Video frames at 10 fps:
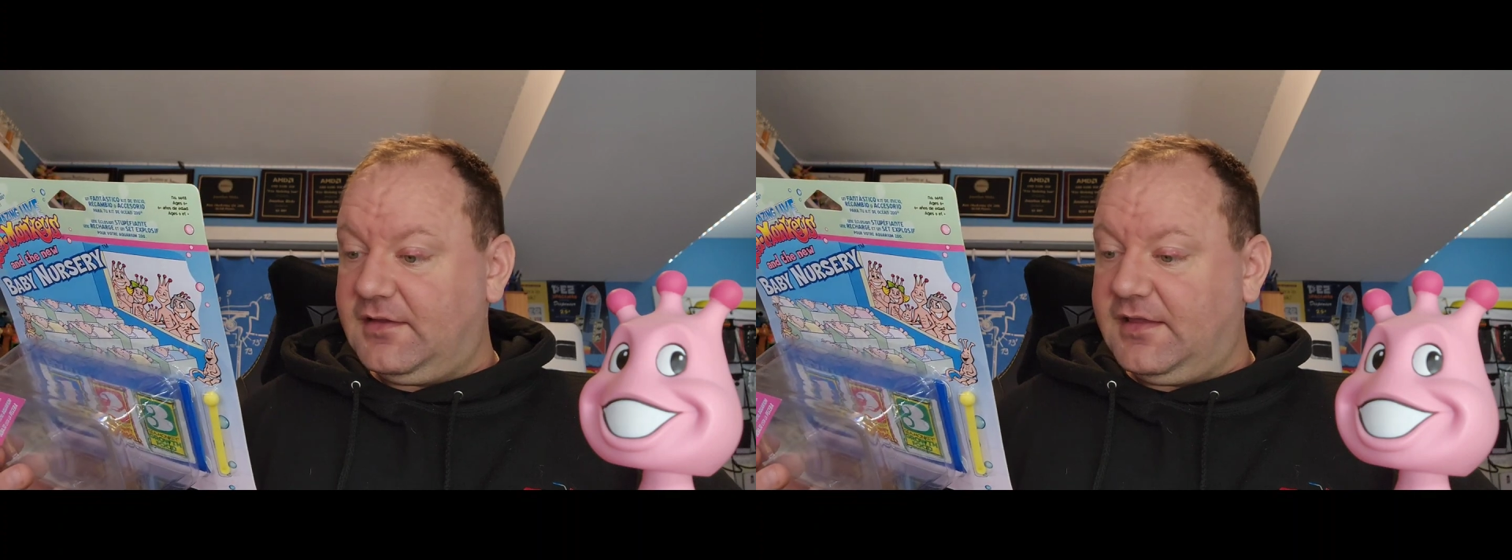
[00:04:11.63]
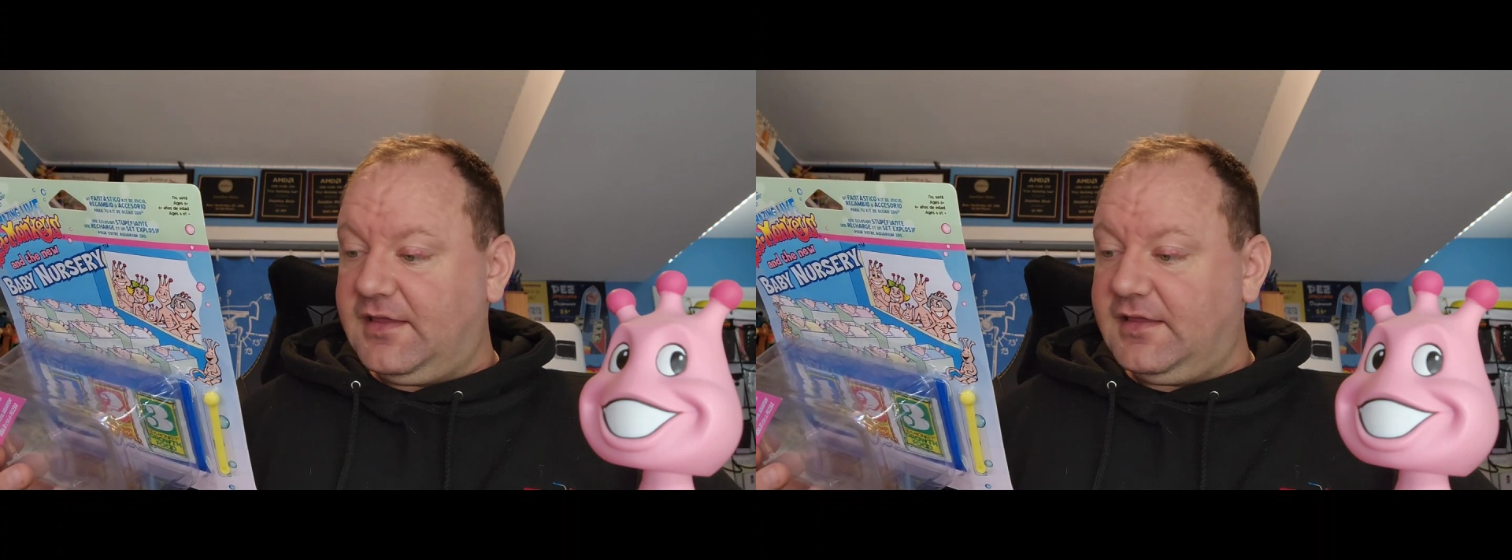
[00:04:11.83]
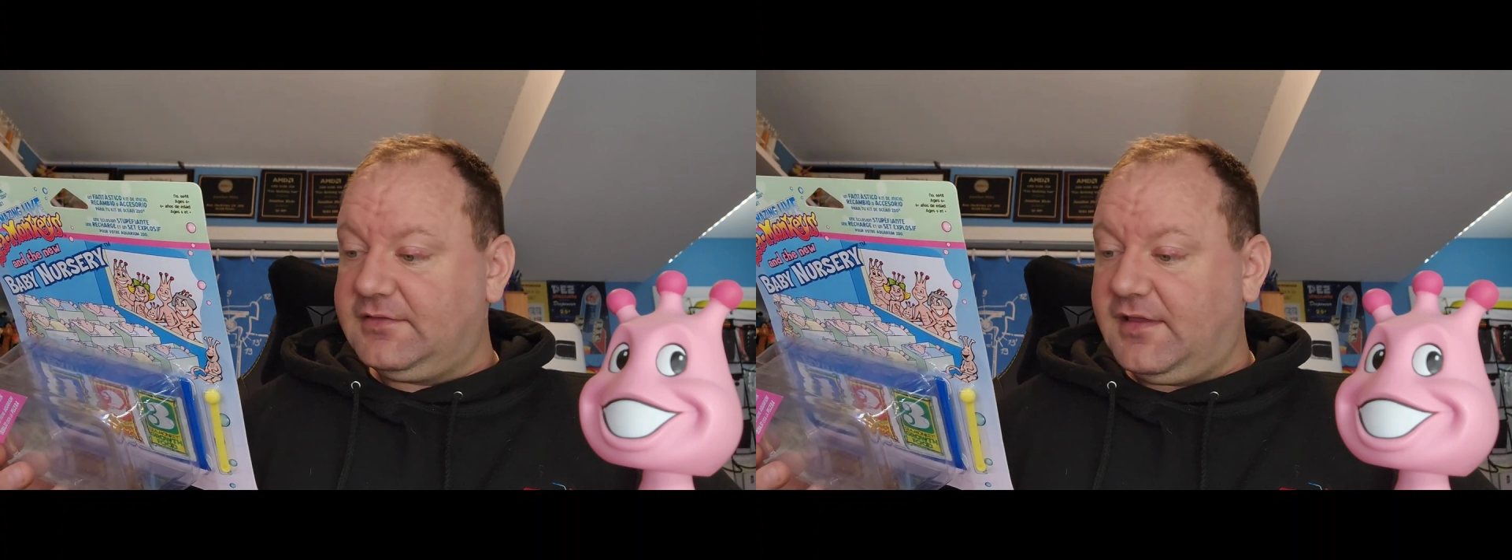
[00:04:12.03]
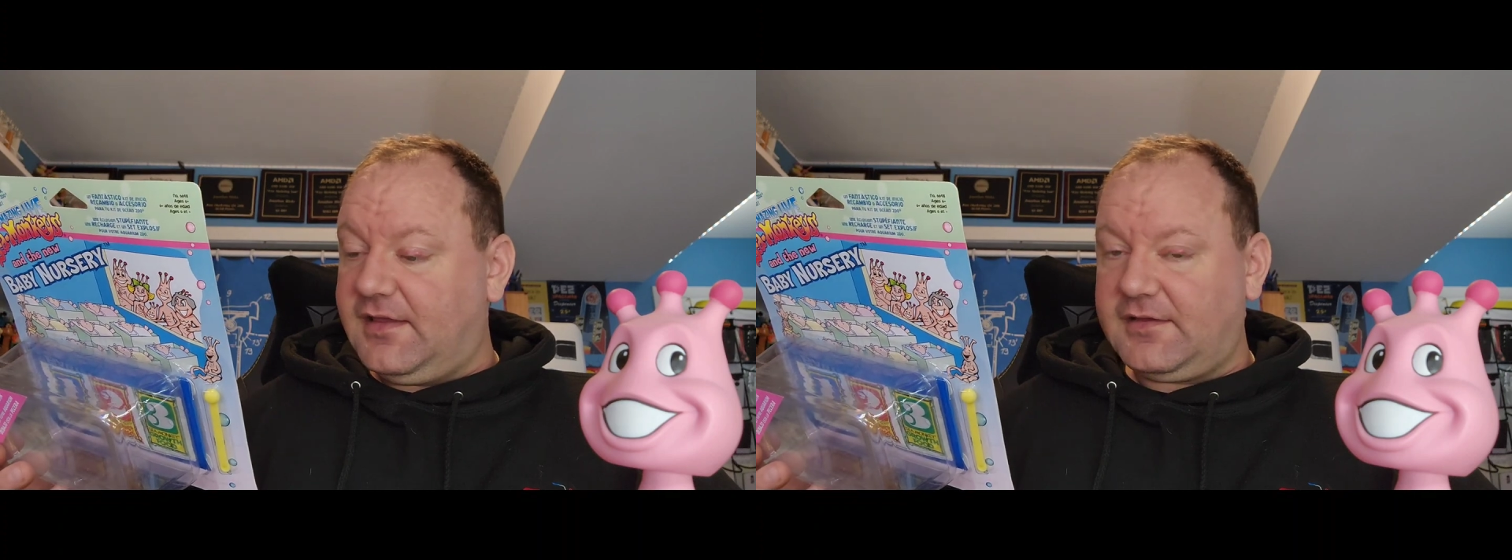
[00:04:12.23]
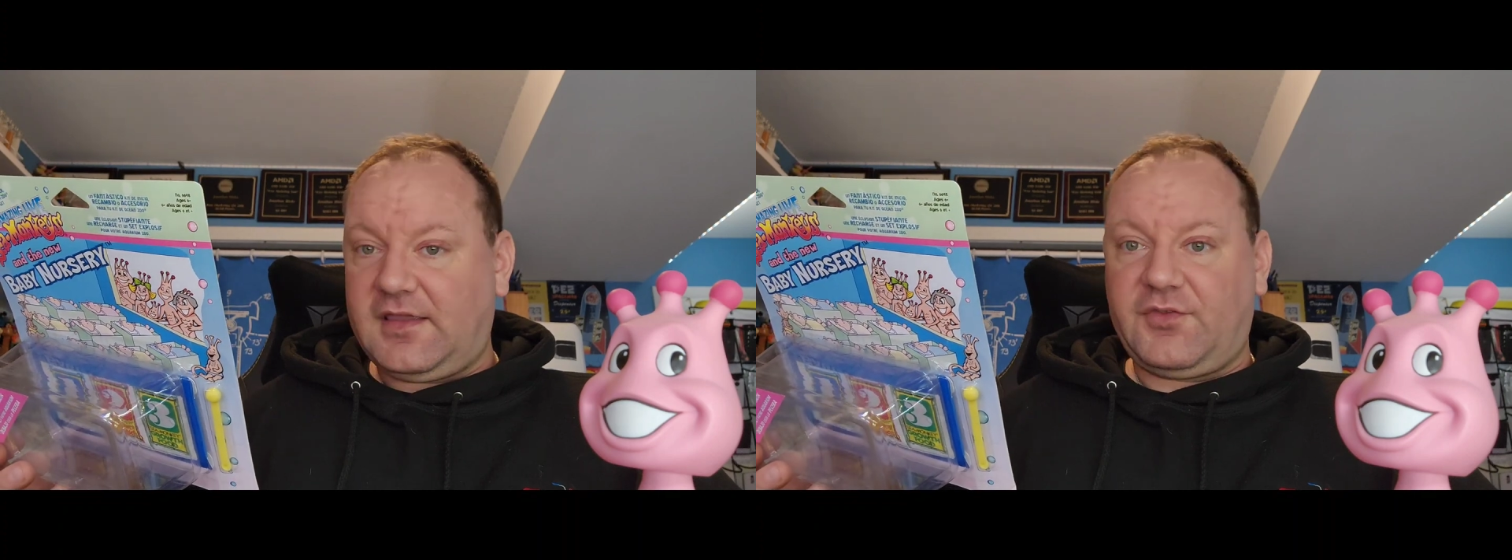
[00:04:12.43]
And
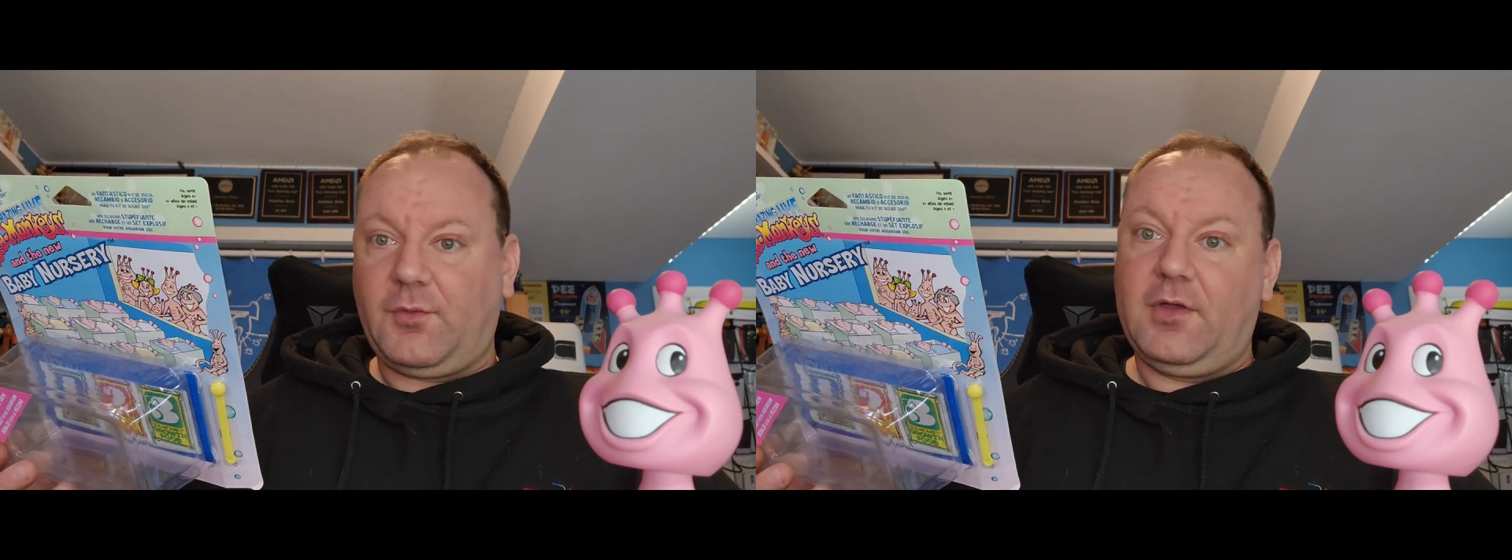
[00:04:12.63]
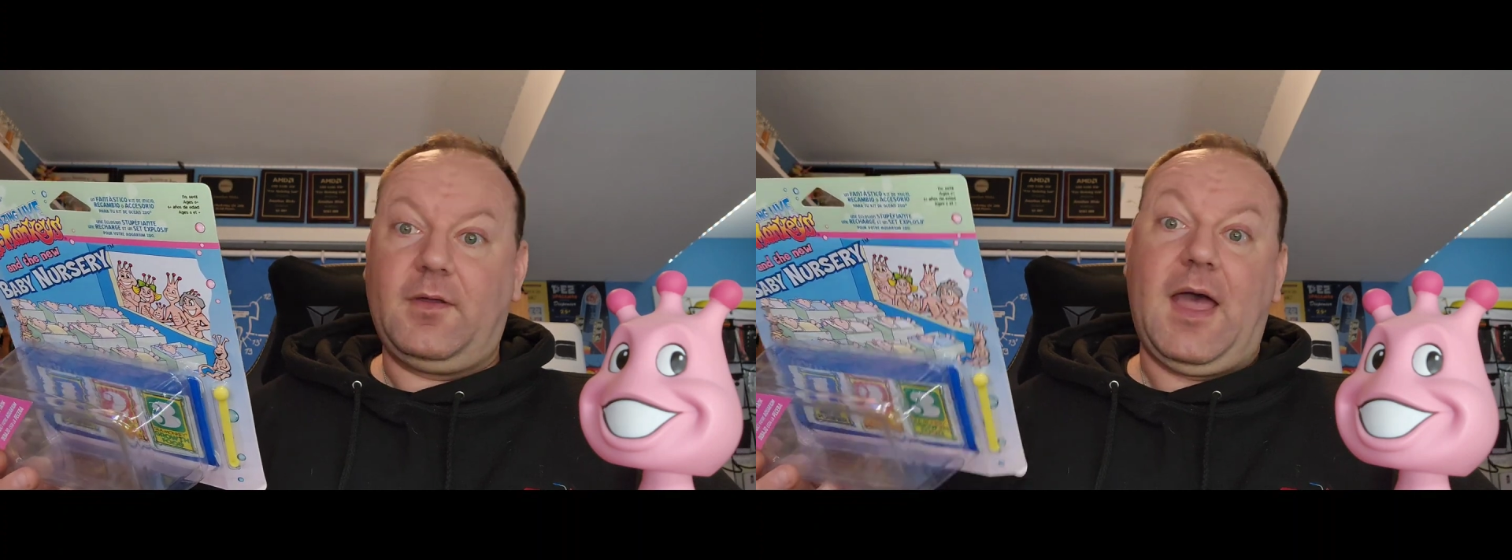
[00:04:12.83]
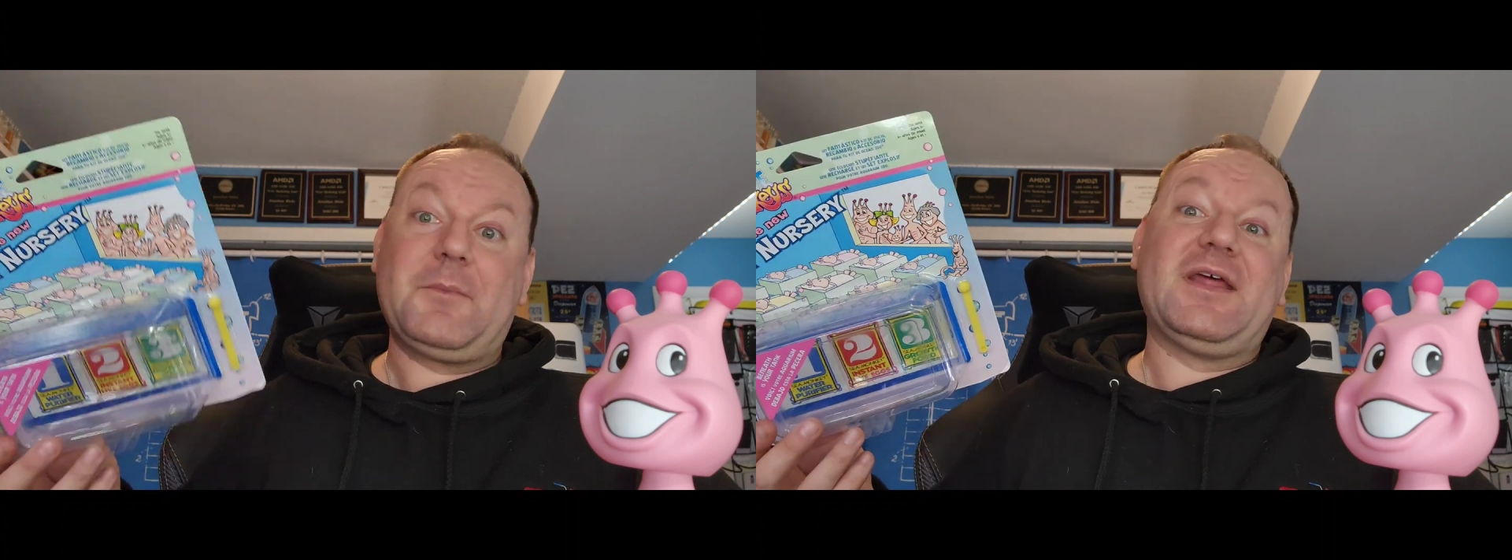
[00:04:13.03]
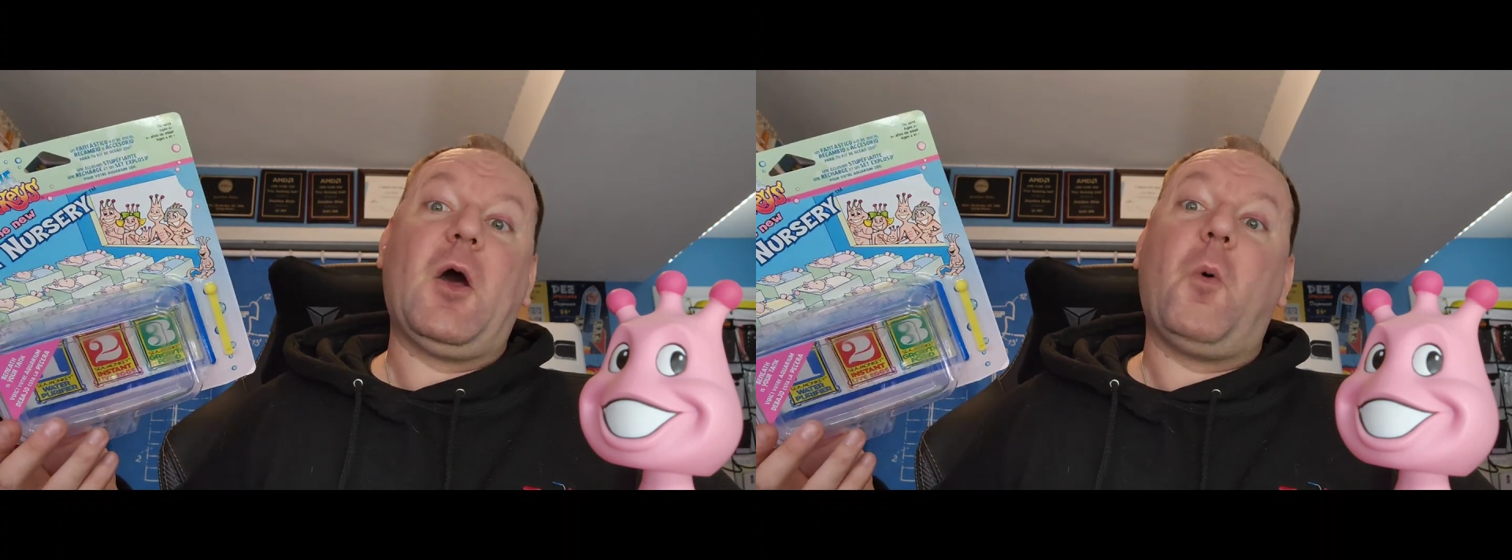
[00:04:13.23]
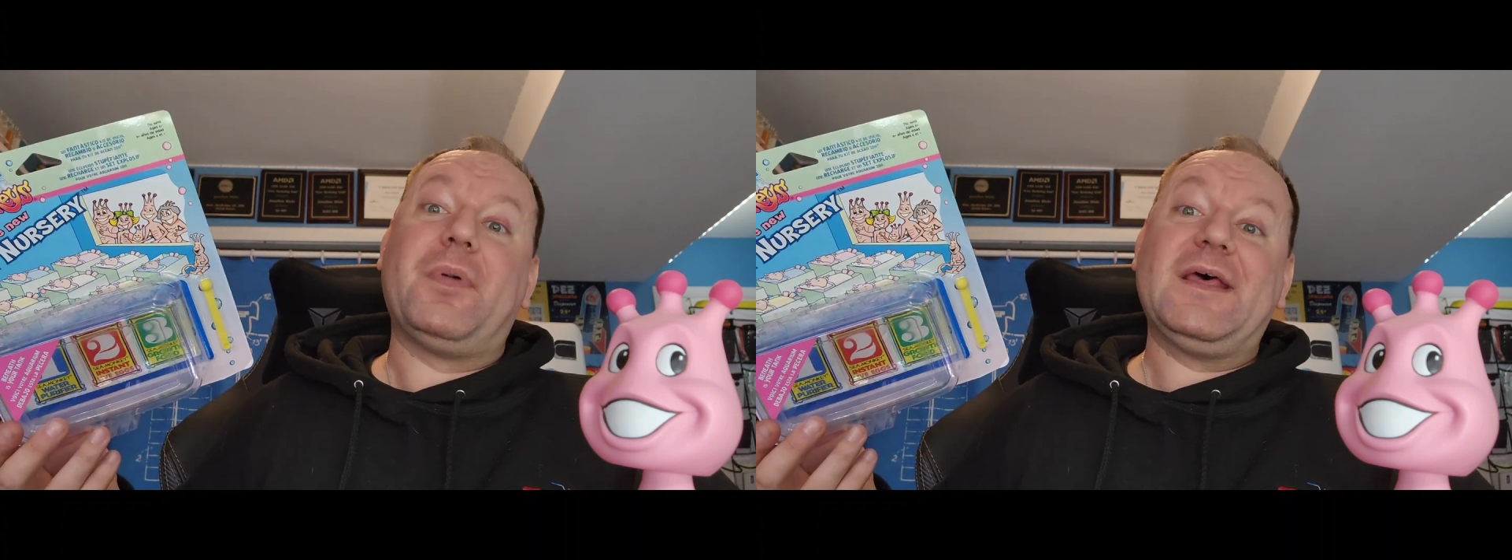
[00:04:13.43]
guess what? I'm going
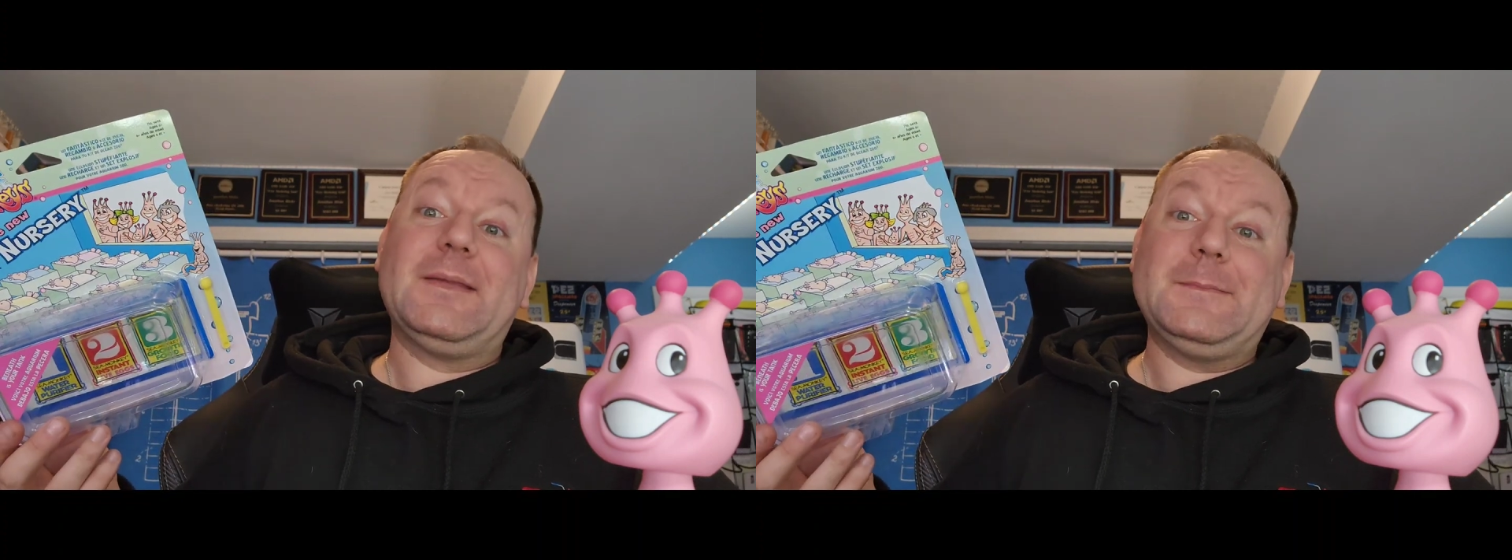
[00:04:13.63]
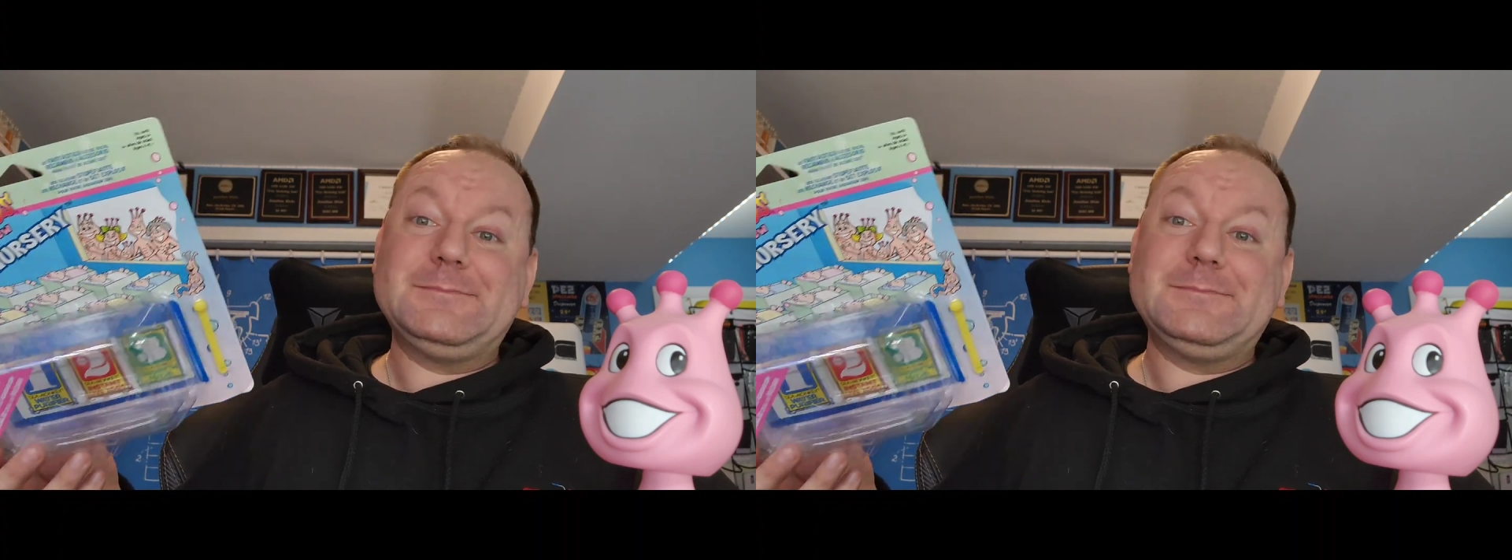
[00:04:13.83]
to open it.